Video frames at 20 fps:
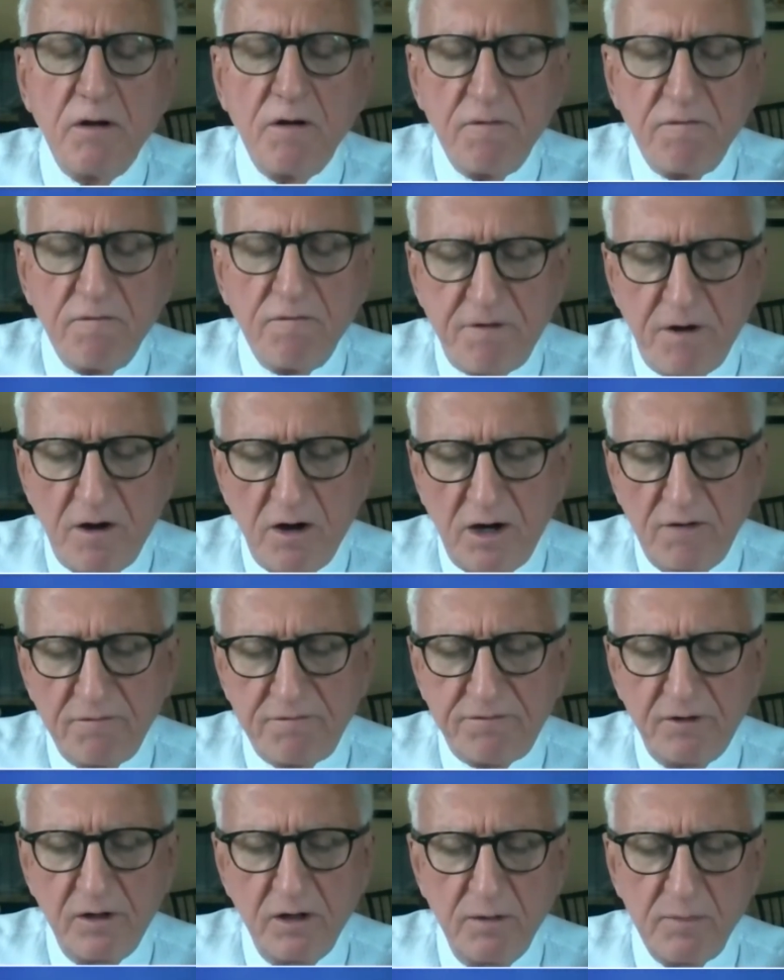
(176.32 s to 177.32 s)
Far
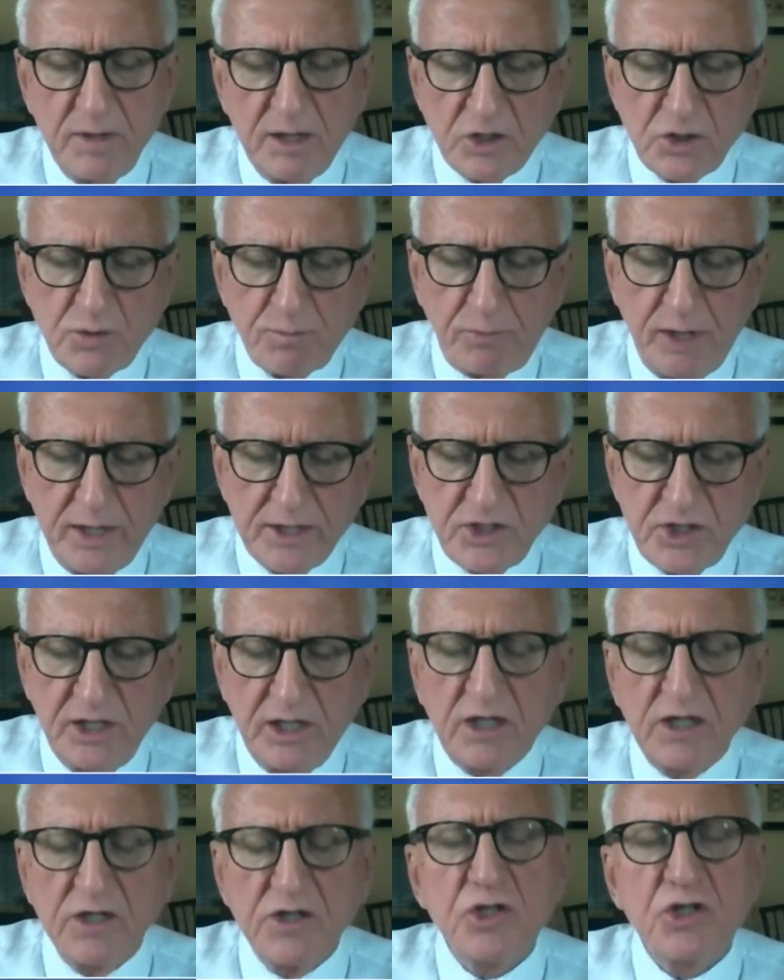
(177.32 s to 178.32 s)
from expressing
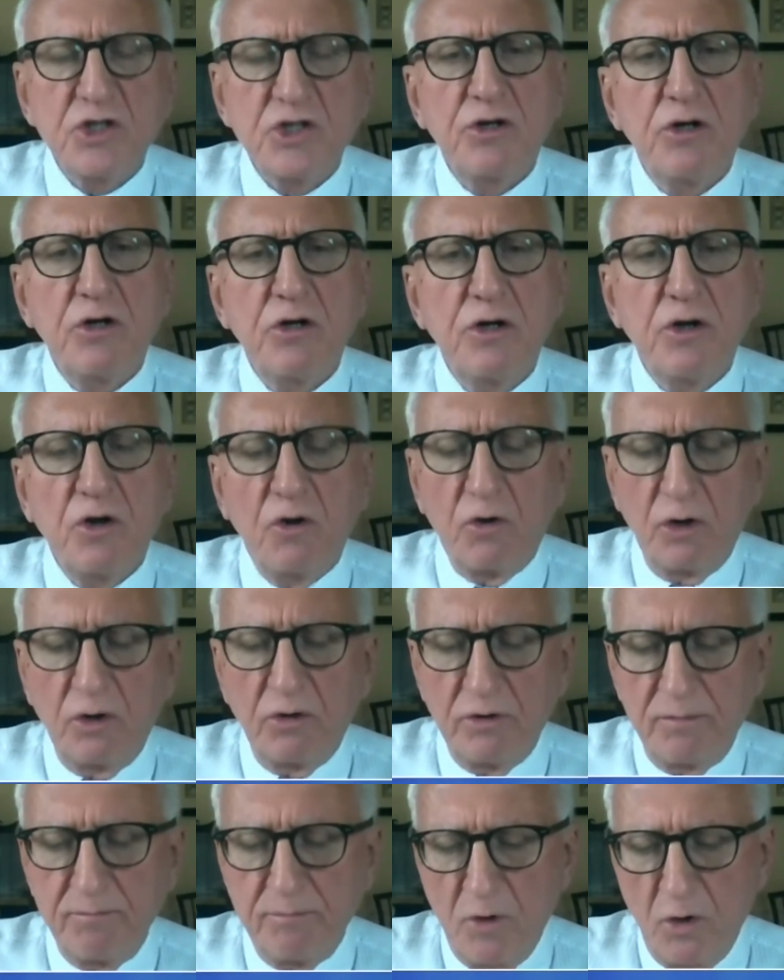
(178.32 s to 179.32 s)
concern or
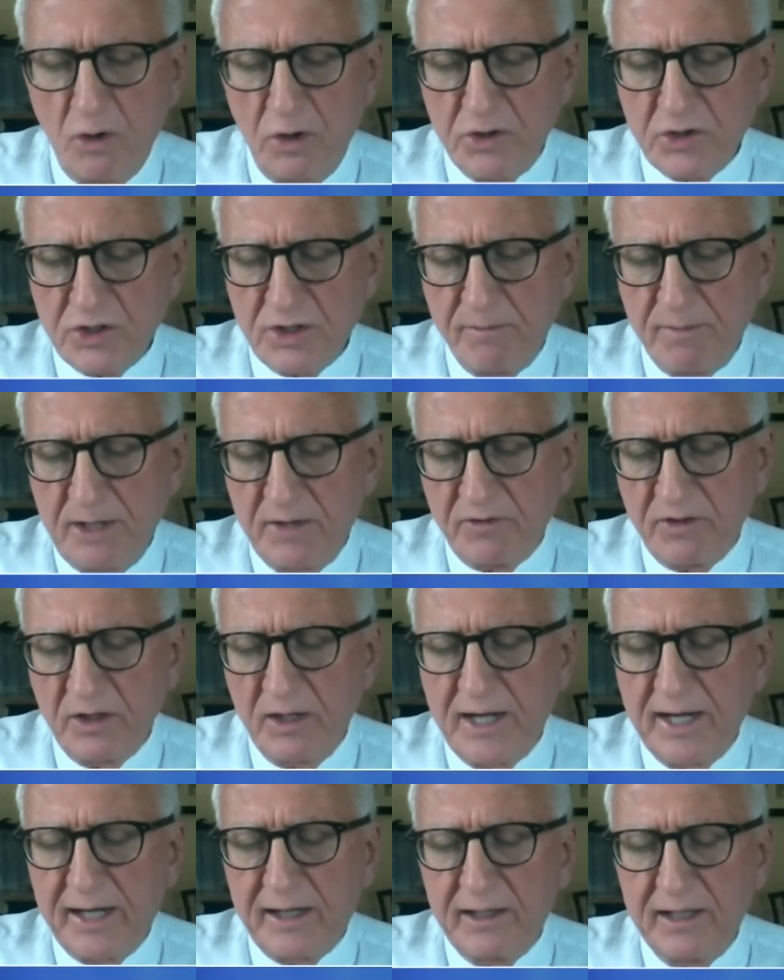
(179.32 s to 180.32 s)
remorse about the
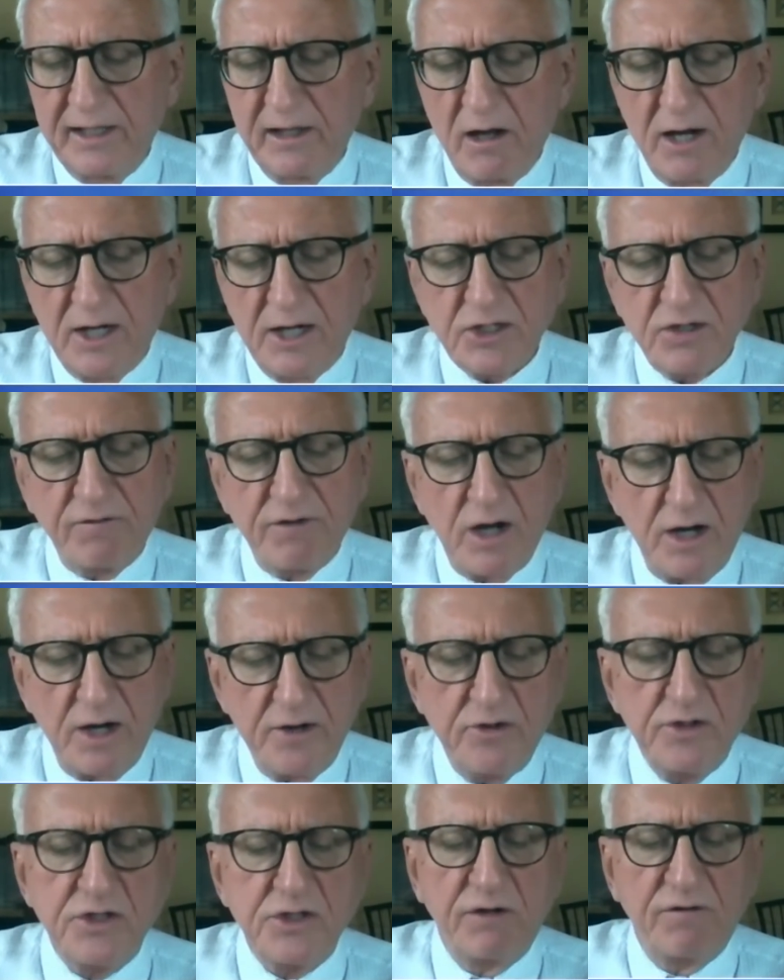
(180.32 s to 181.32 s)
likely loss of
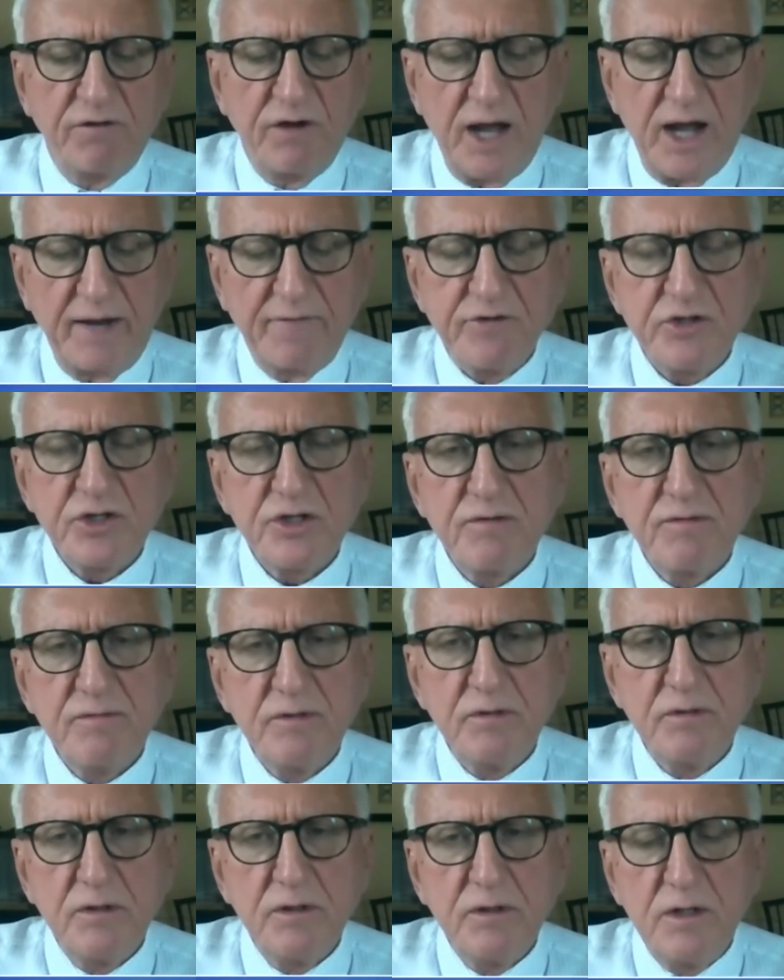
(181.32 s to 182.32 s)
hundreds of lives,
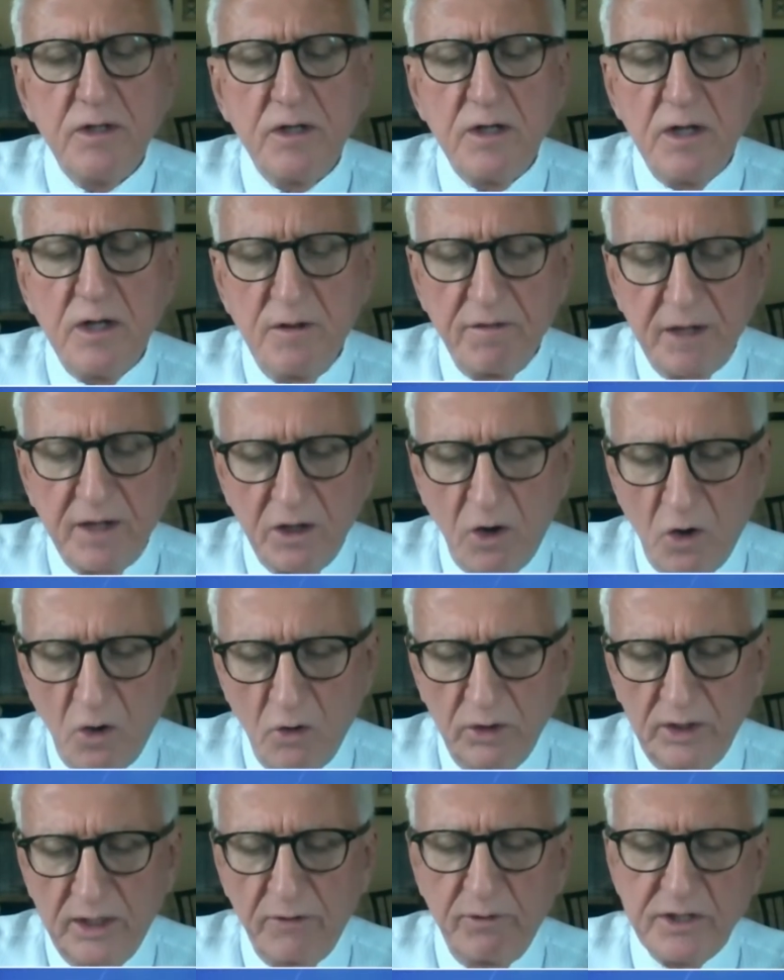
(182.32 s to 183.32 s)
the
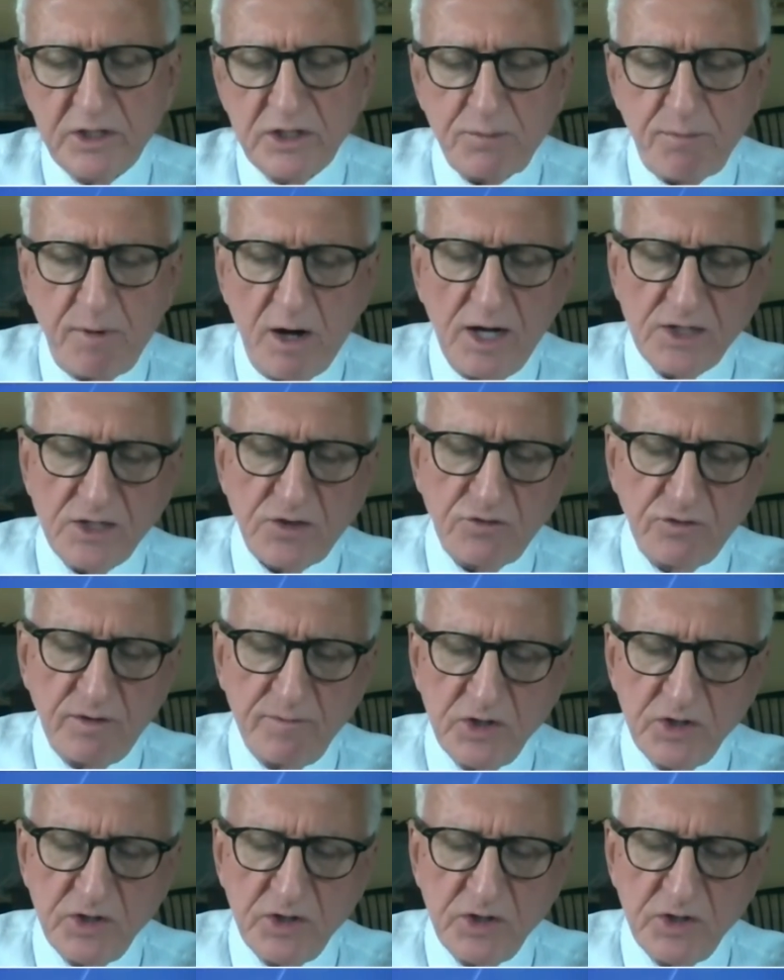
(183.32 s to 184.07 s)
only response from the